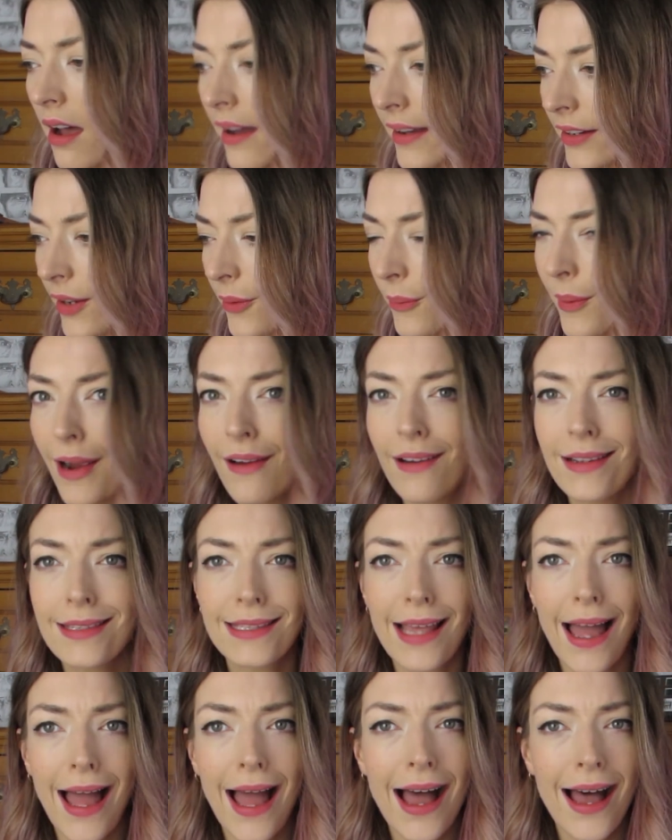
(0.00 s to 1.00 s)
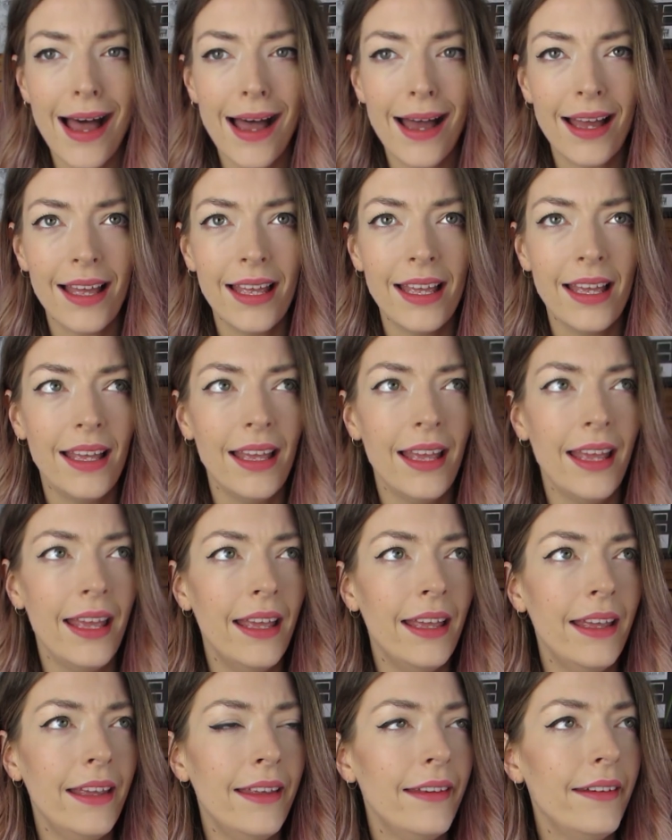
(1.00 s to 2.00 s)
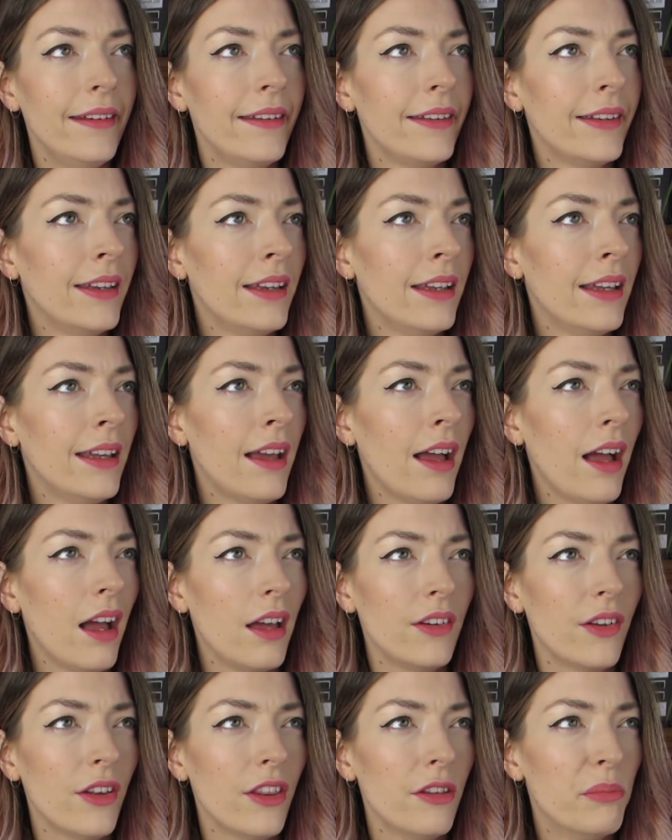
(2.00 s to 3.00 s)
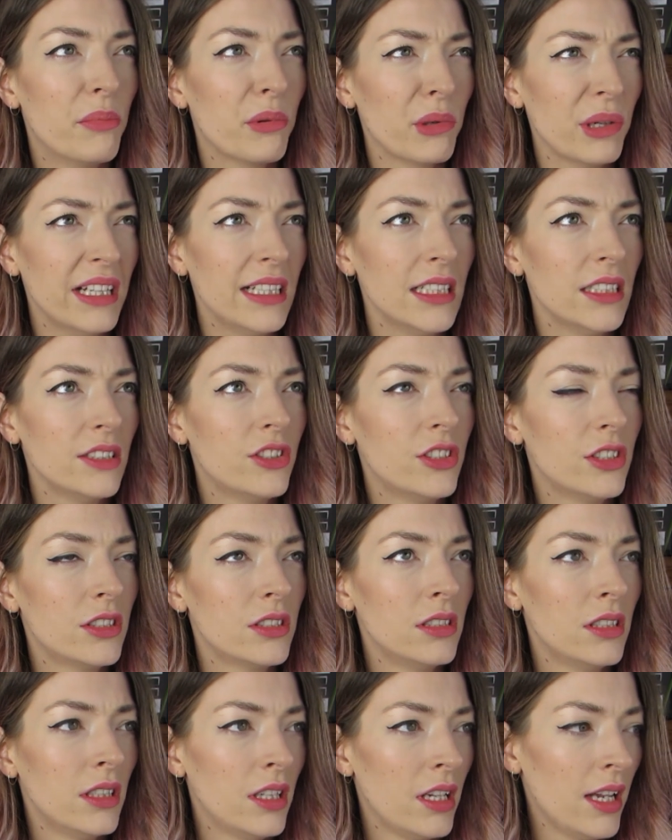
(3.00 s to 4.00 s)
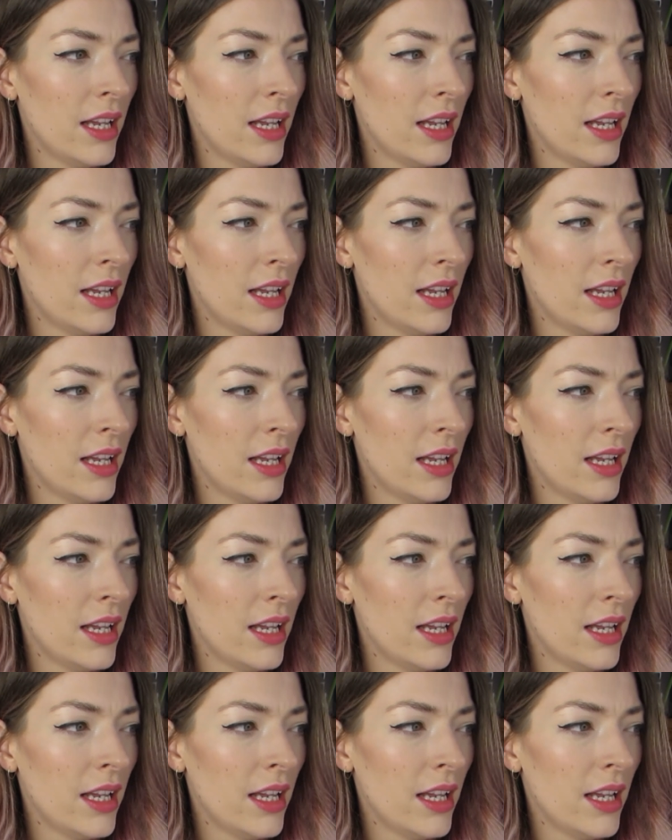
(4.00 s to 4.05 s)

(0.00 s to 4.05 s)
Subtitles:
Know Where It's At and Under the Bridge.